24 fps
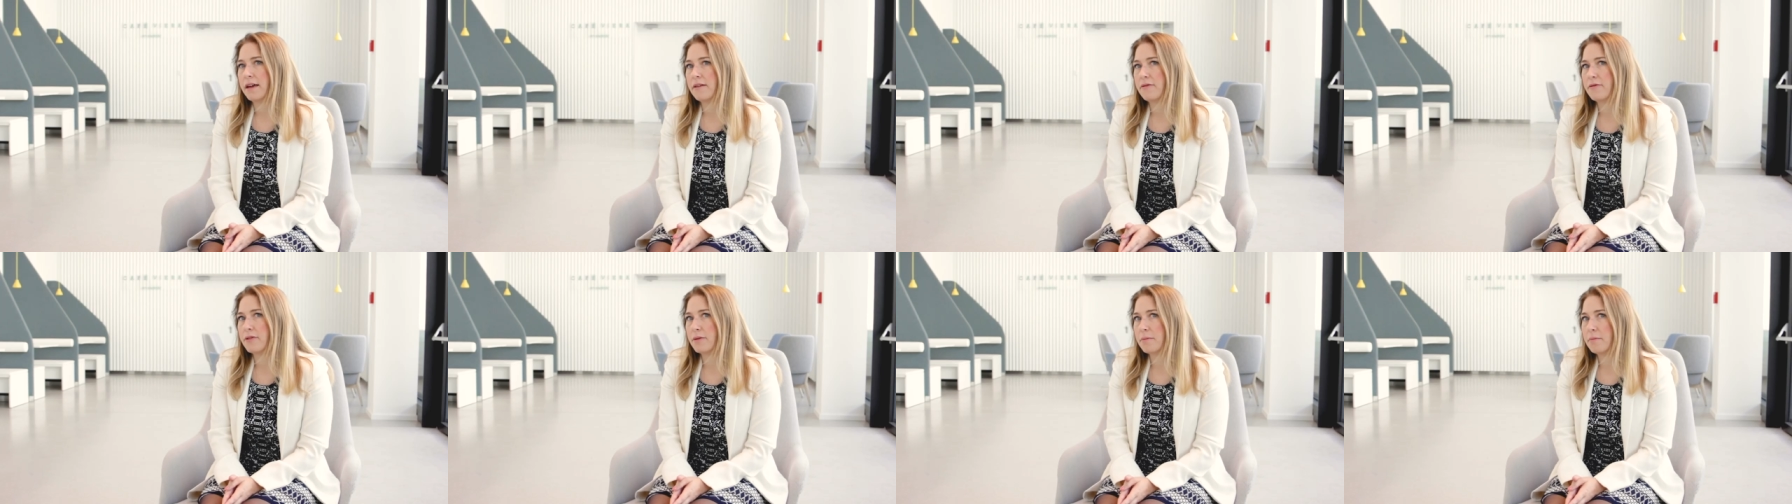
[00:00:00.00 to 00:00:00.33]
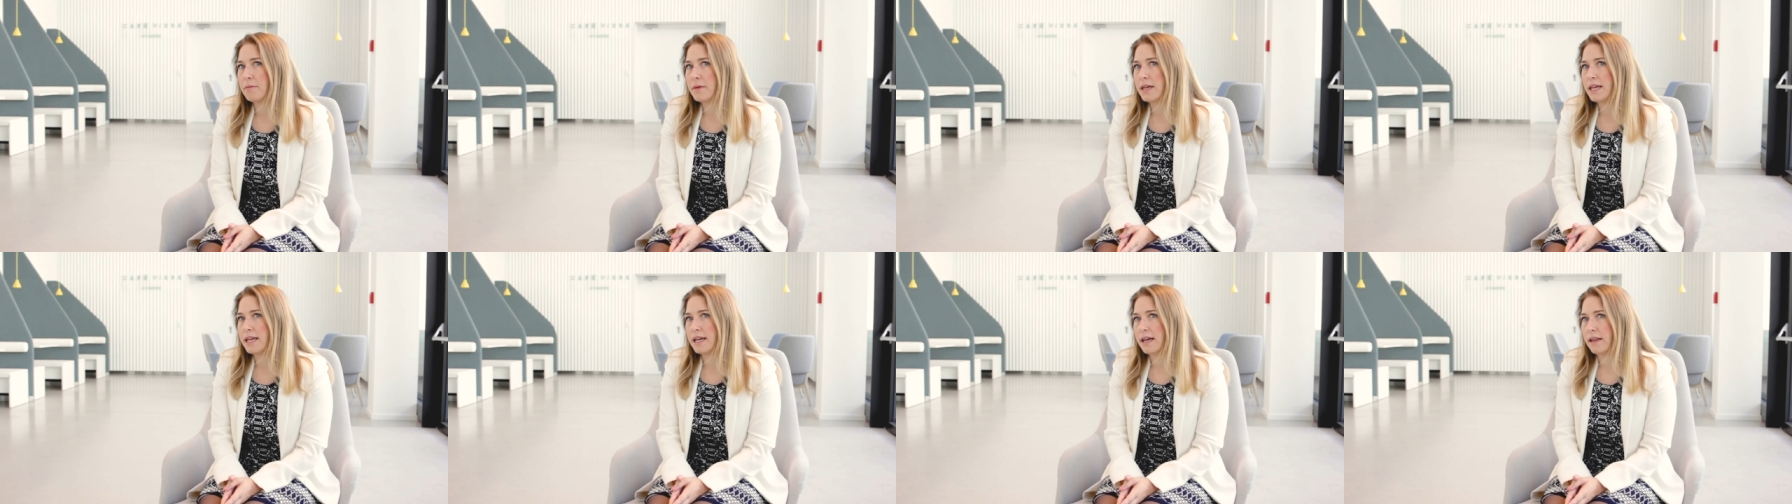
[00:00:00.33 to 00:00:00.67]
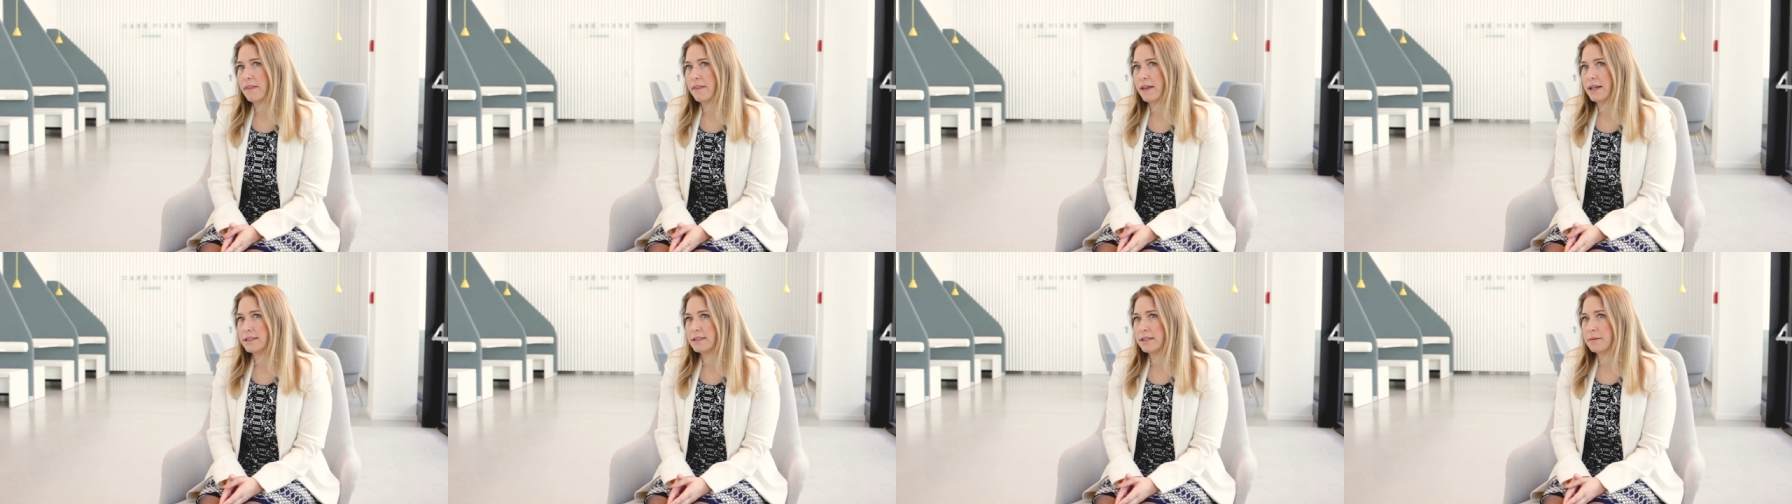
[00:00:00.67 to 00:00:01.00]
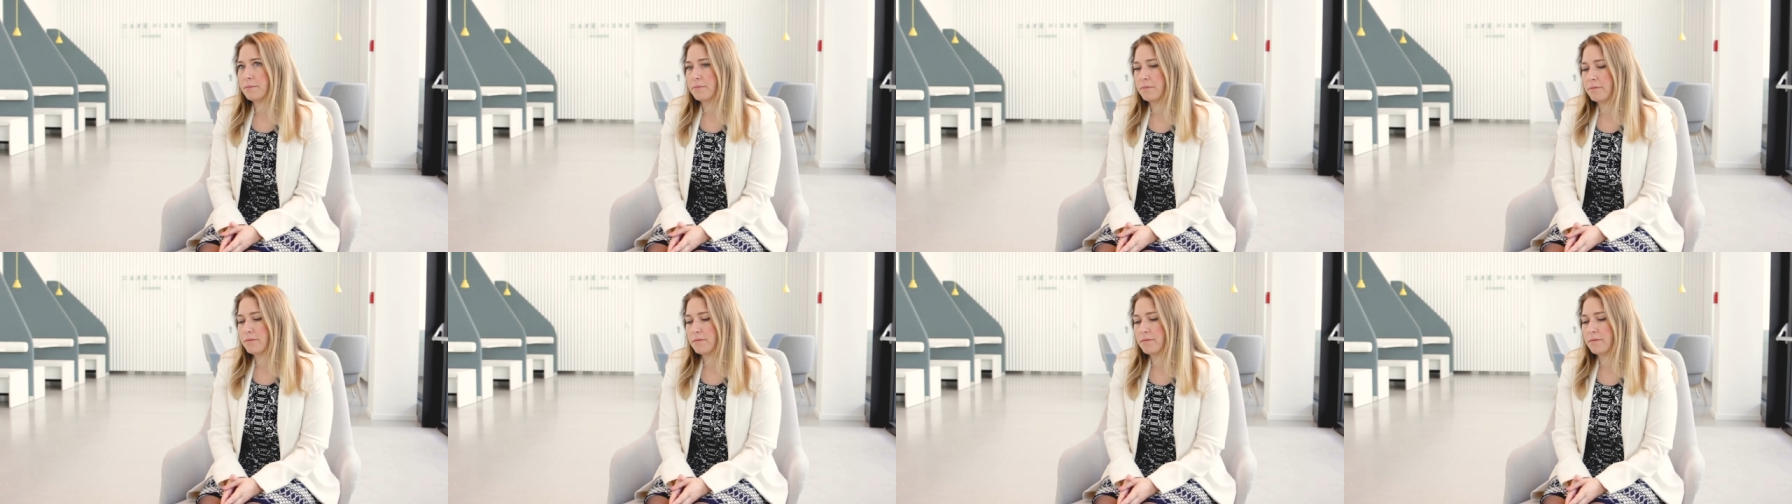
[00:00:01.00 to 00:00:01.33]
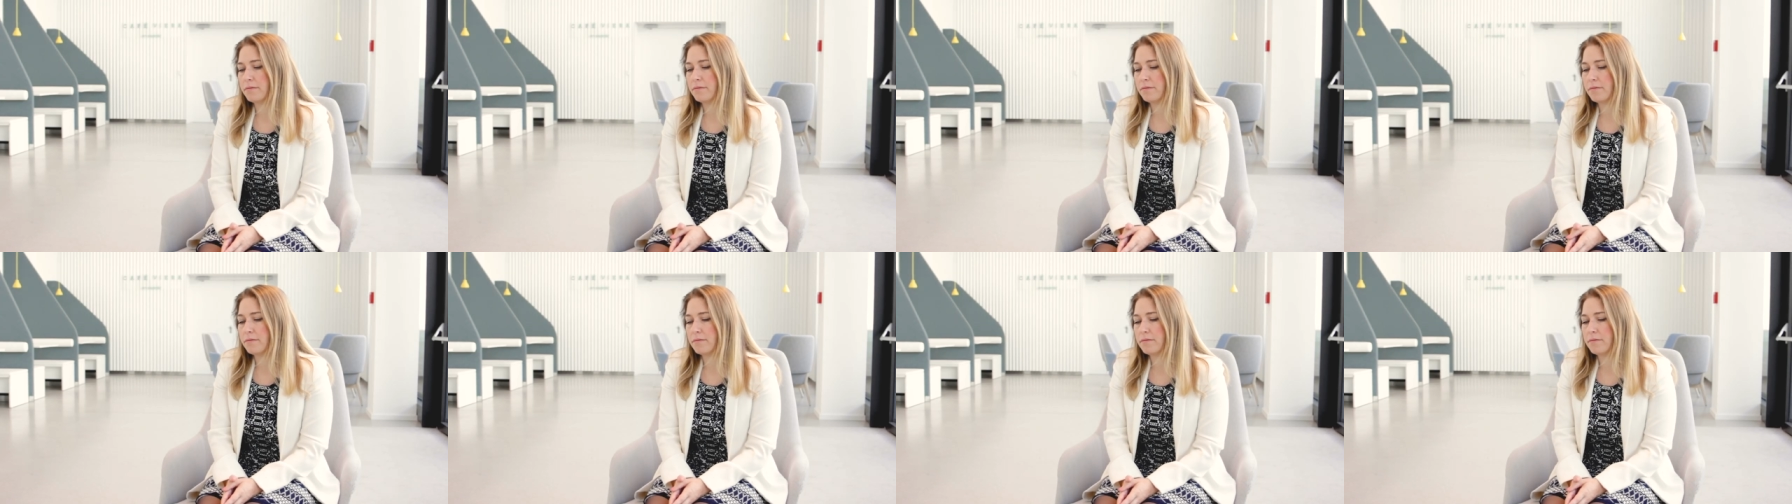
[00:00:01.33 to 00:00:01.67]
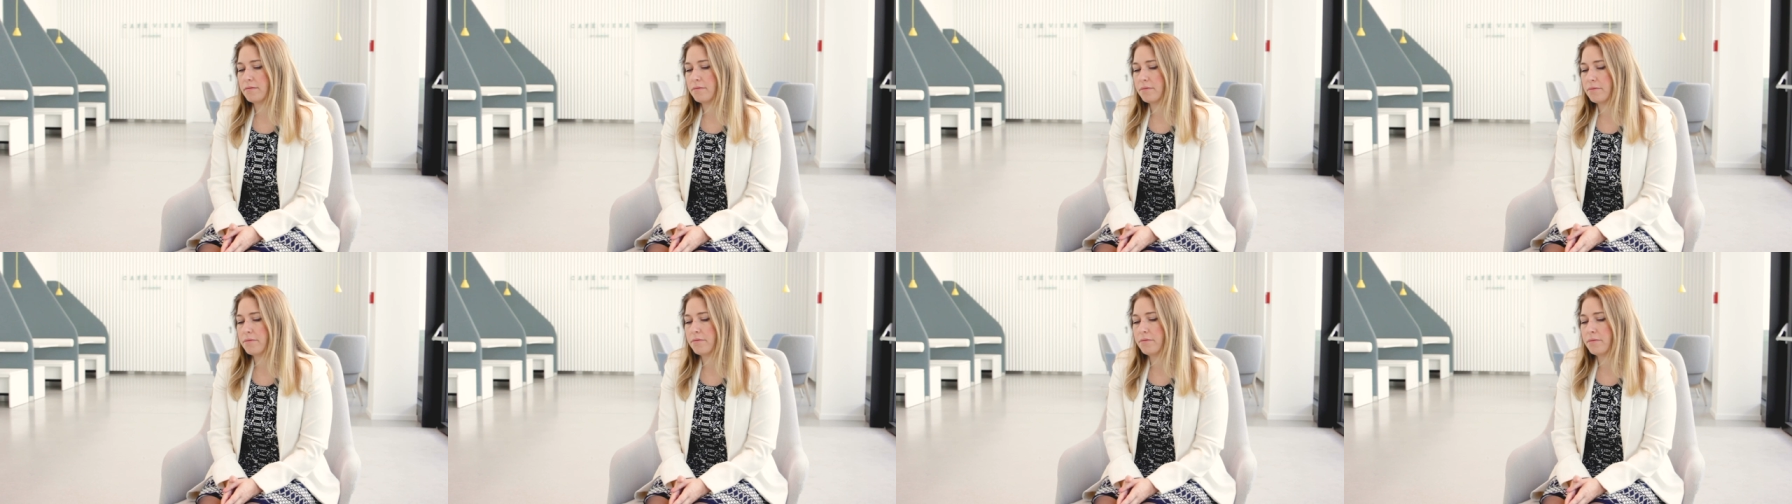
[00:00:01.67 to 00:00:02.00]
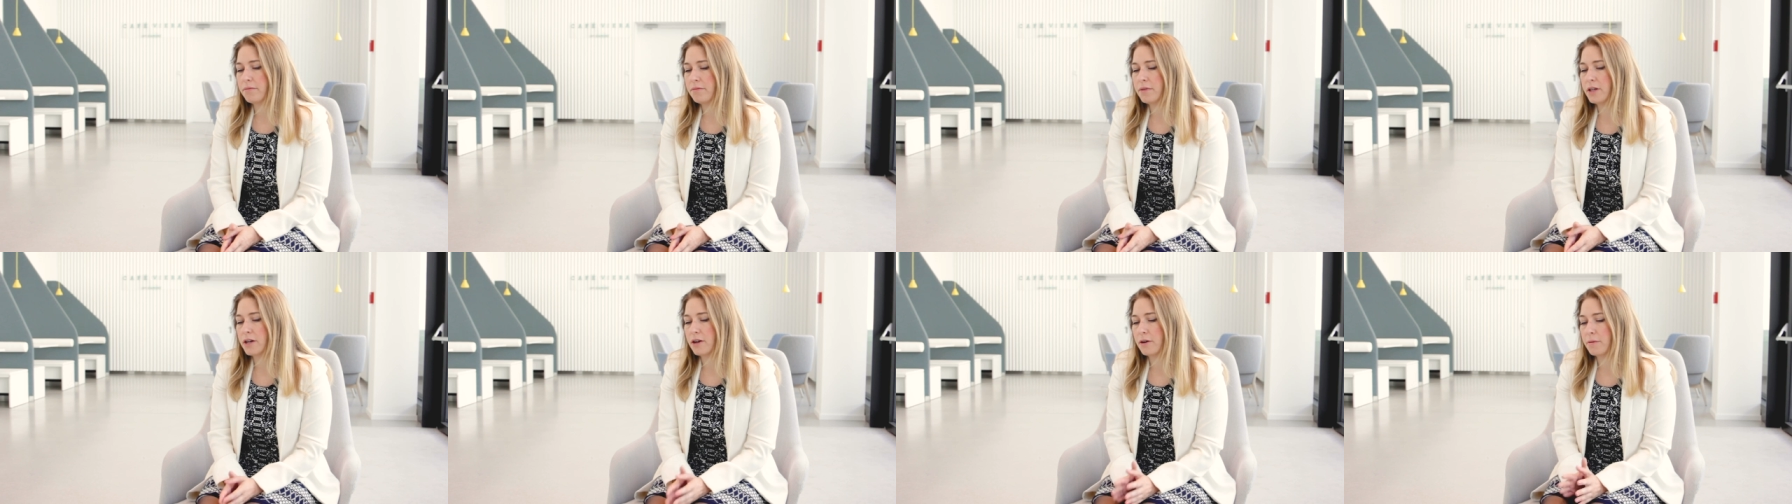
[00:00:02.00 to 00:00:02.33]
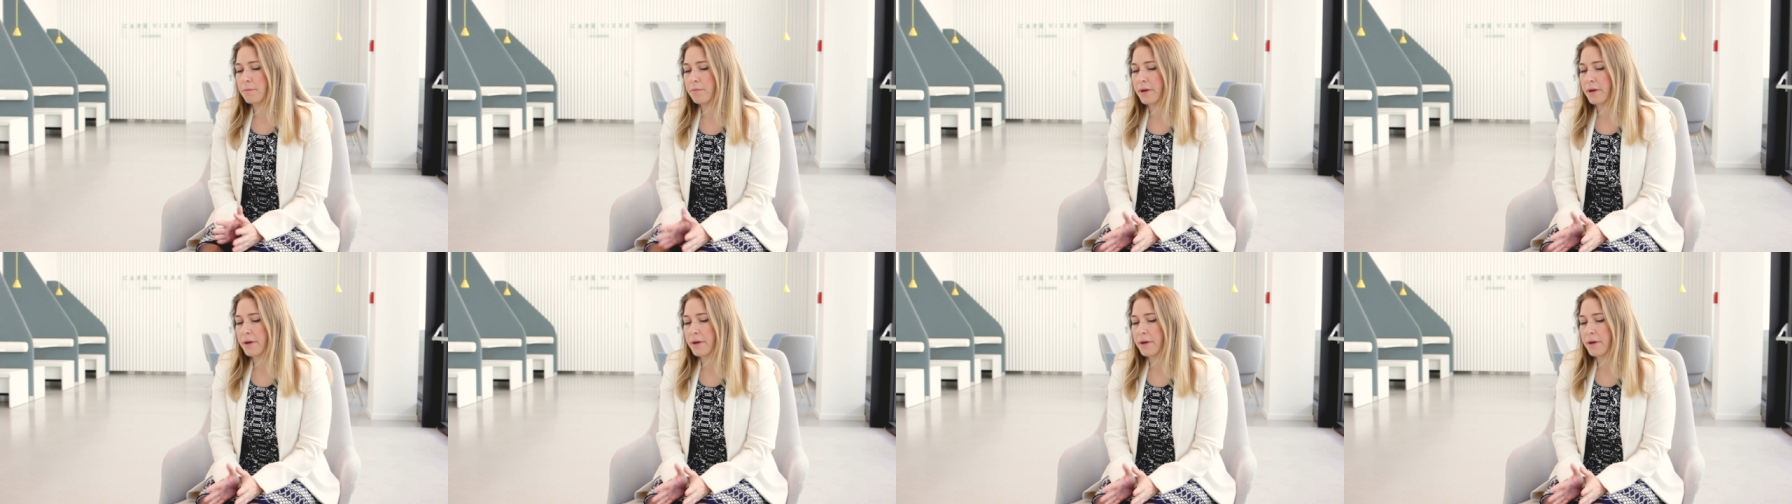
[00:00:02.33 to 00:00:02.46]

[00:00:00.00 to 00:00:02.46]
I, for me, I think that, you know,